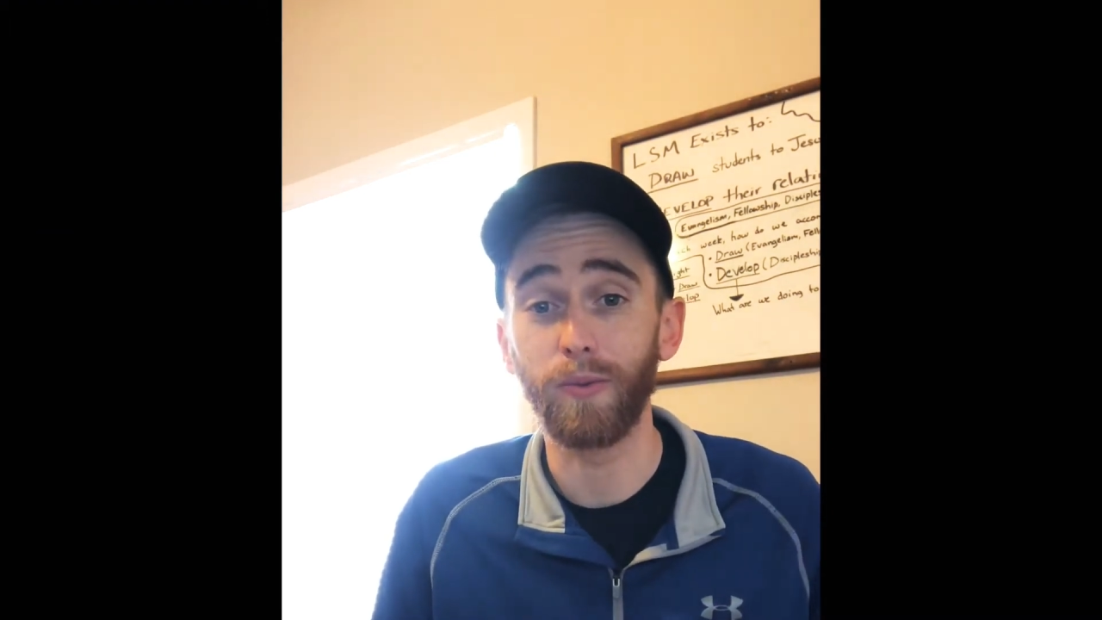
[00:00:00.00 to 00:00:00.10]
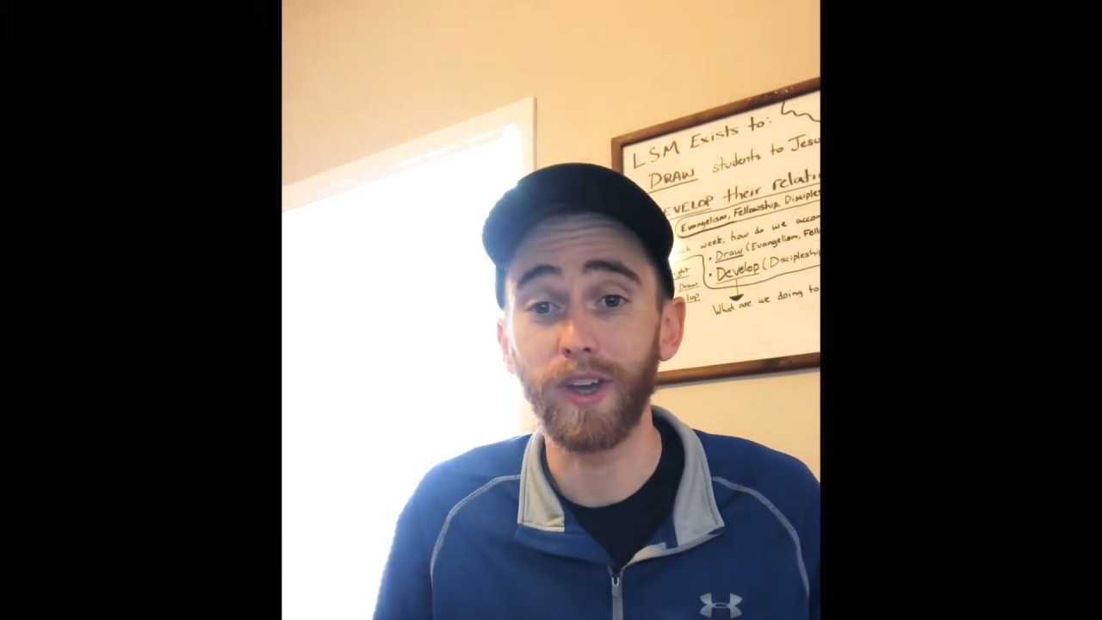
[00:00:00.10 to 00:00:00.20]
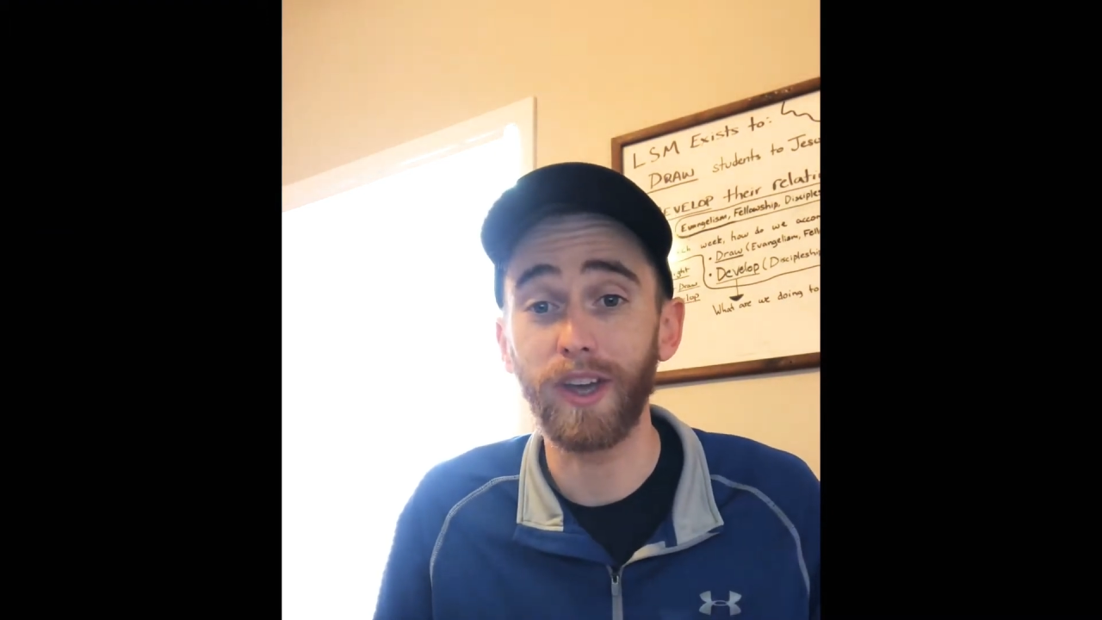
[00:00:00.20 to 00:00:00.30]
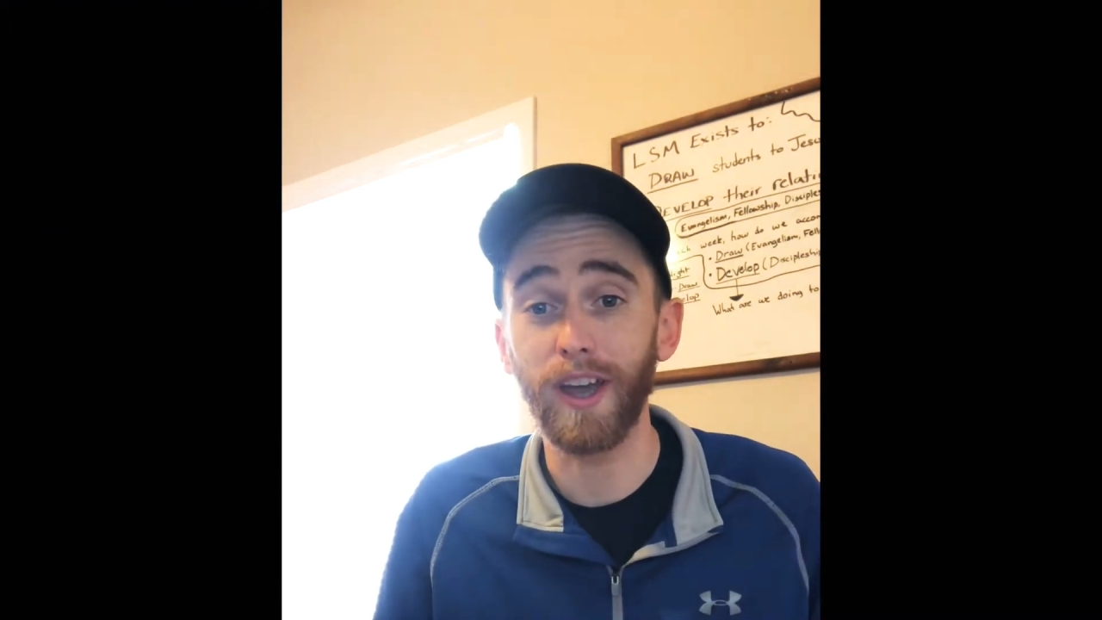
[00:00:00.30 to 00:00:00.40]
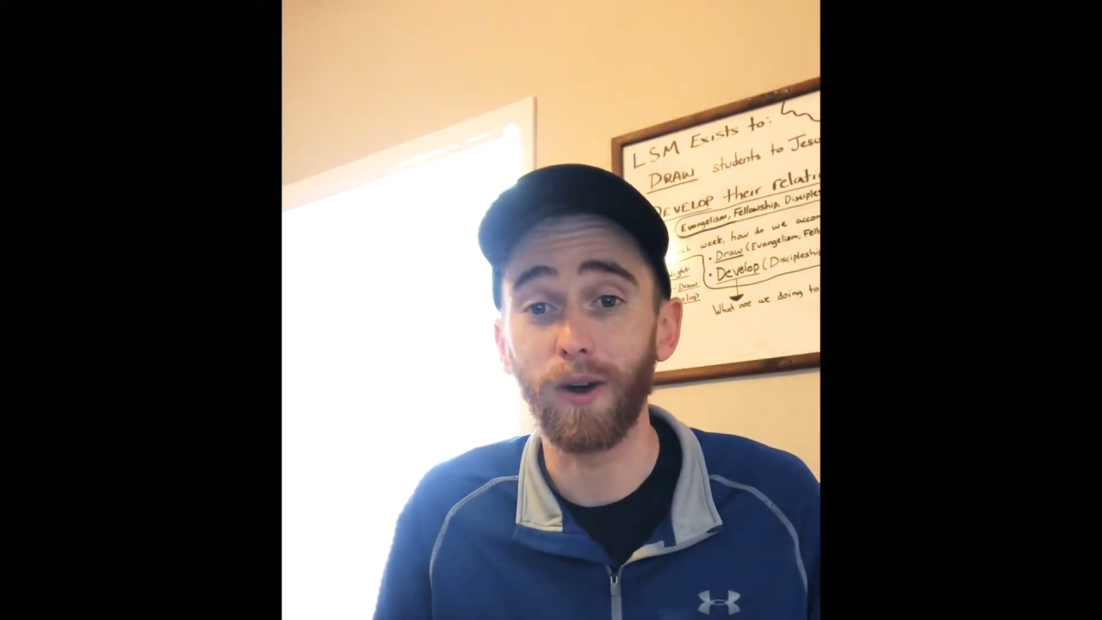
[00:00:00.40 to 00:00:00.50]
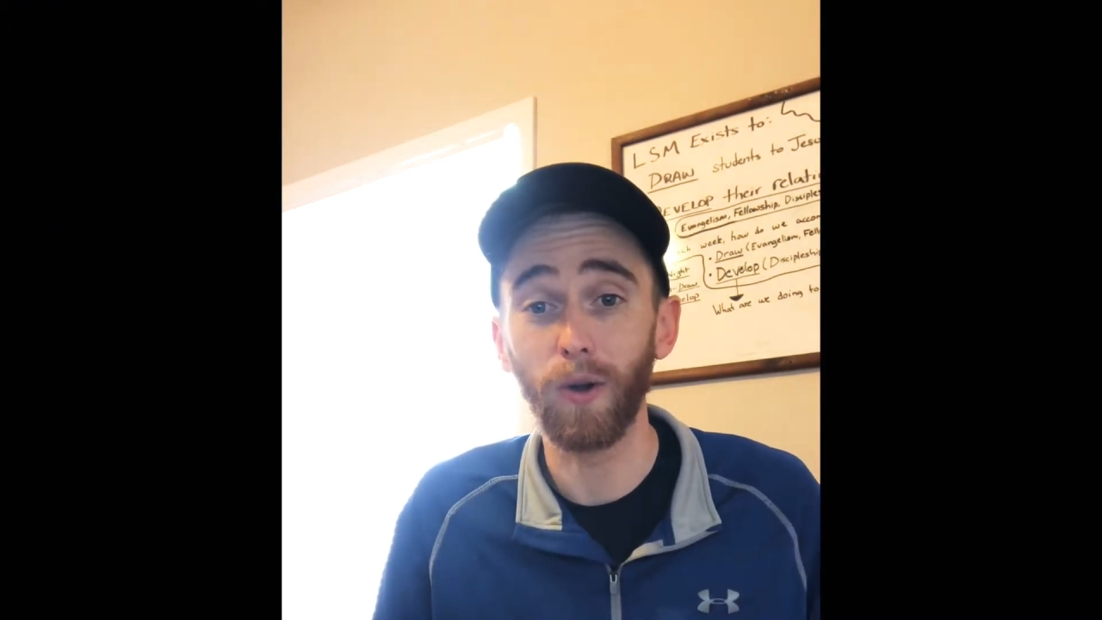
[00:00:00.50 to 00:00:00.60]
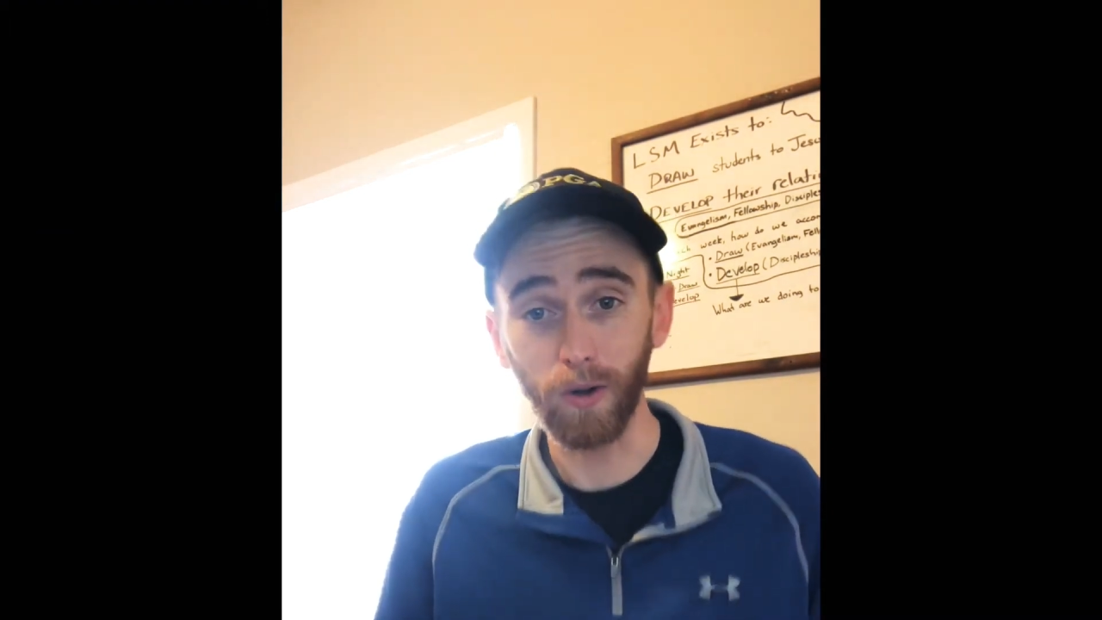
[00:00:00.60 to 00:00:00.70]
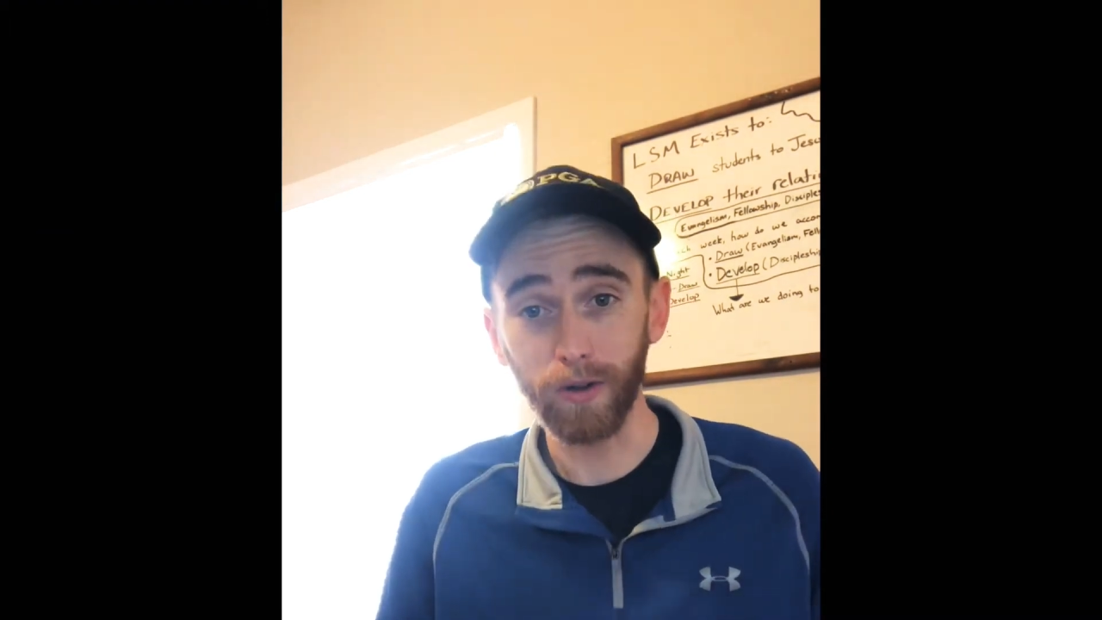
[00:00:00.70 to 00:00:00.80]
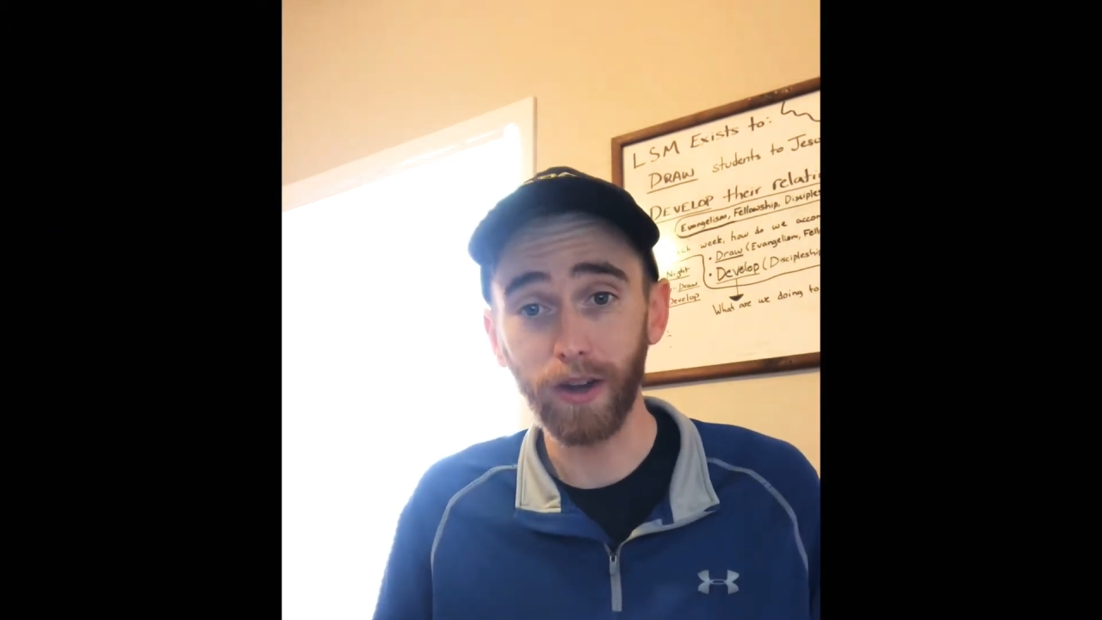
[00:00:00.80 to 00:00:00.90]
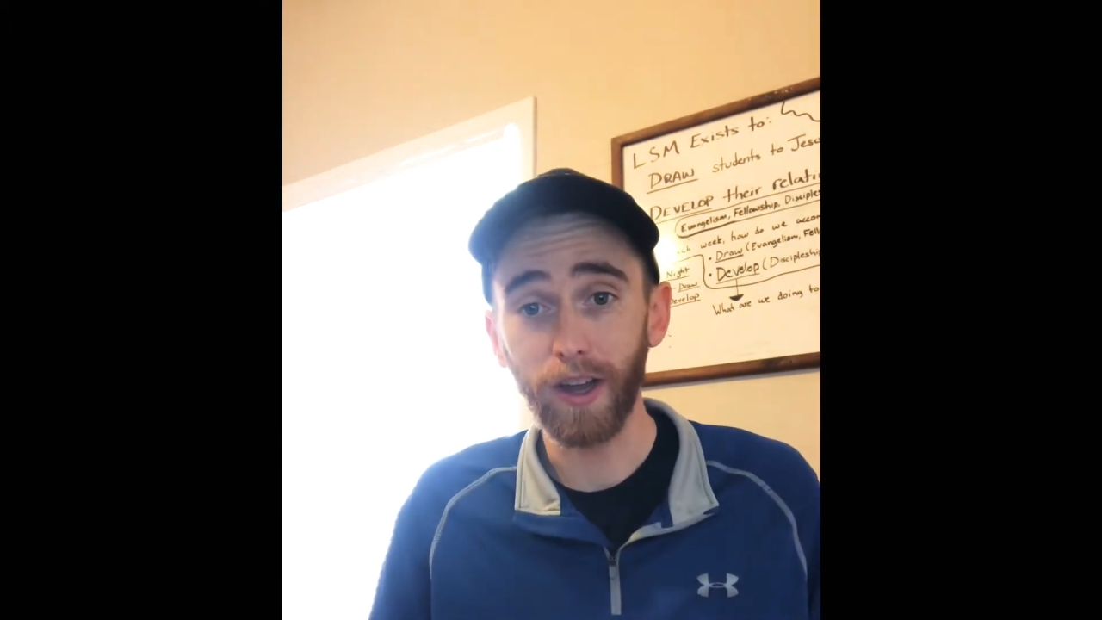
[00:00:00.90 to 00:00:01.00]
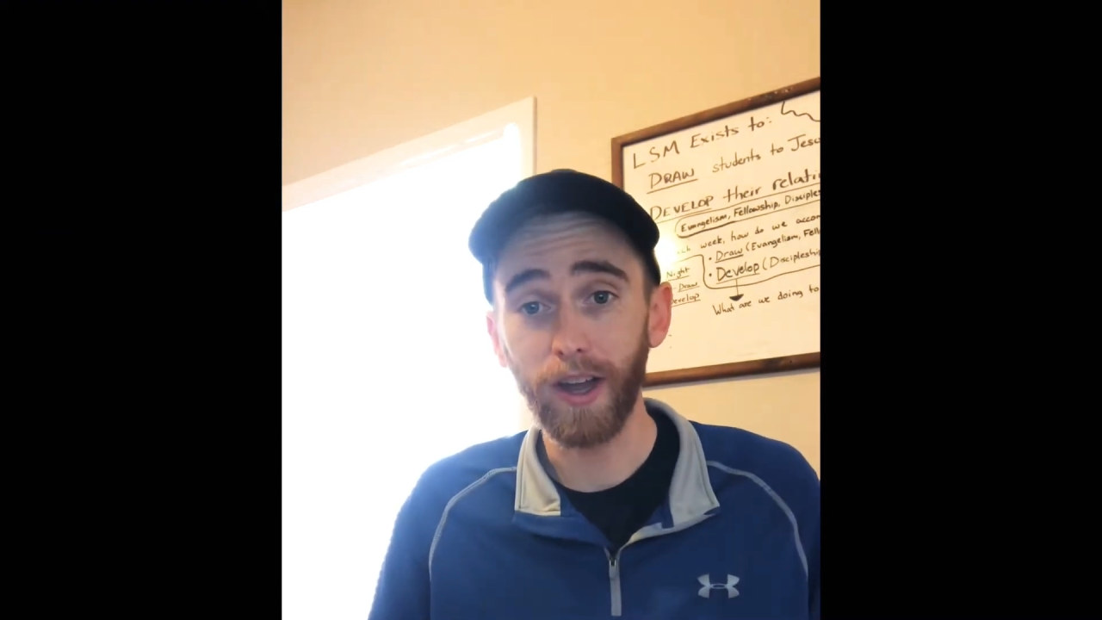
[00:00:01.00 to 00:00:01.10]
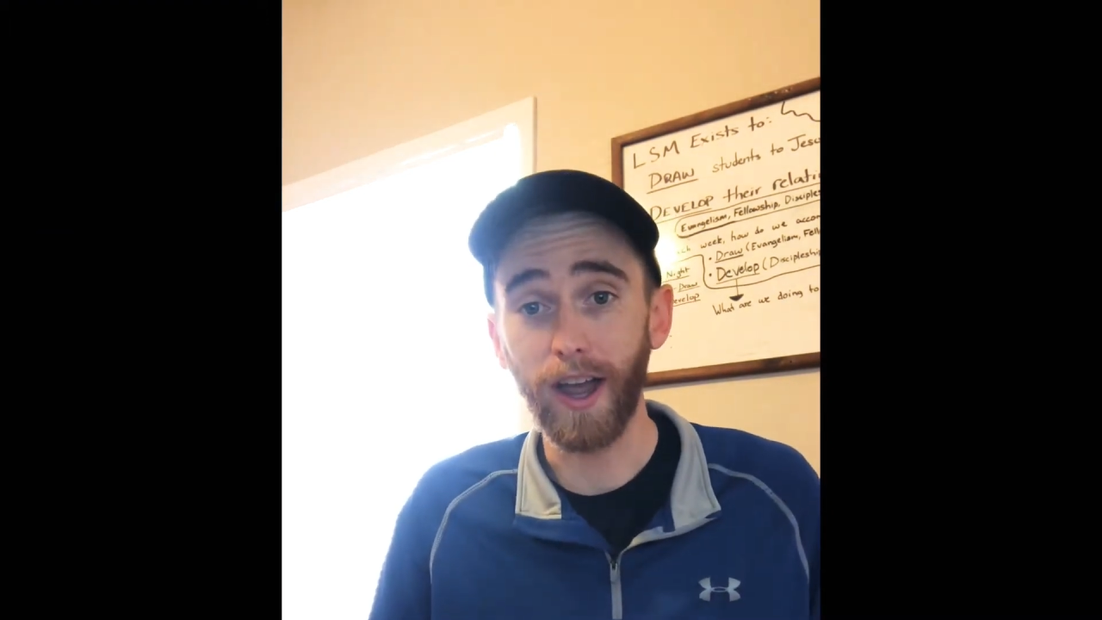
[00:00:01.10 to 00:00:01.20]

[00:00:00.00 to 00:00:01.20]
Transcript: we get old